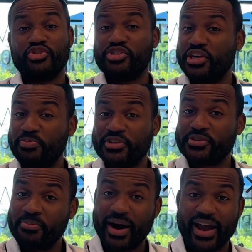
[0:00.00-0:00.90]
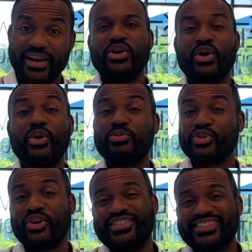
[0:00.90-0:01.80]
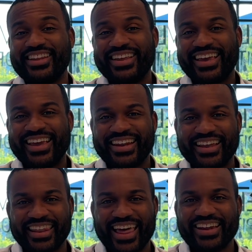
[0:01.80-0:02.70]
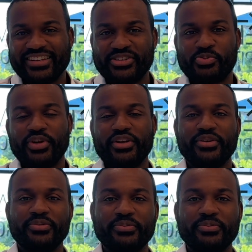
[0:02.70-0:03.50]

Just keep this in mind. Homes aren't selling in lightning speed.